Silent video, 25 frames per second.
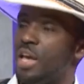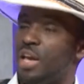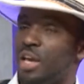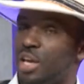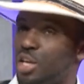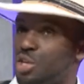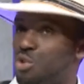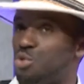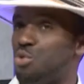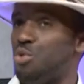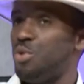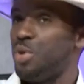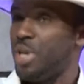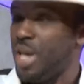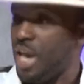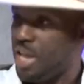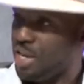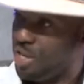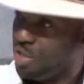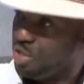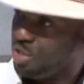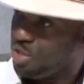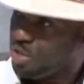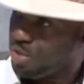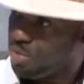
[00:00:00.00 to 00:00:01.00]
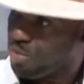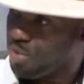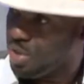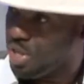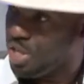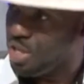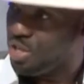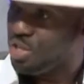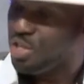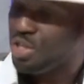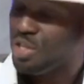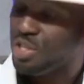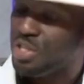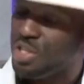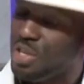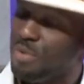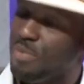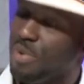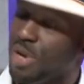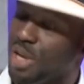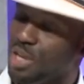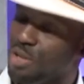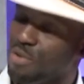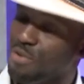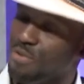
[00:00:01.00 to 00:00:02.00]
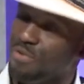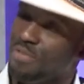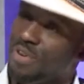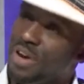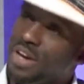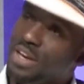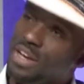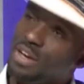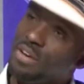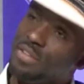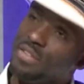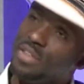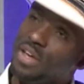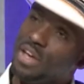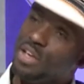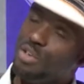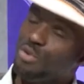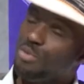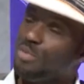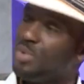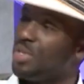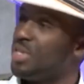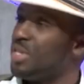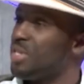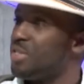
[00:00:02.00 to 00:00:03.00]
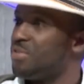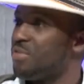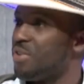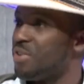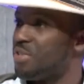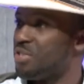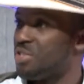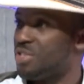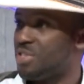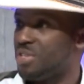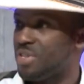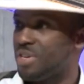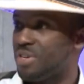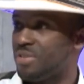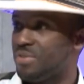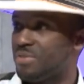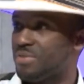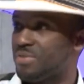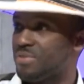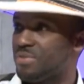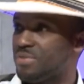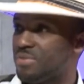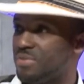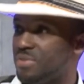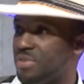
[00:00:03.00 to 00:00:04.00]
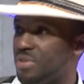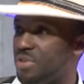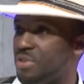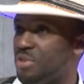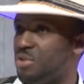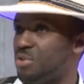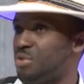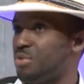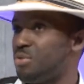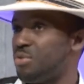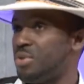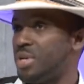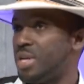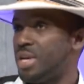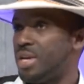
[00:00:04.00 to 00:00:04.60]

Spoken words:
you will get into the relationship and you'll find out that you'll be dysfunctional, you know.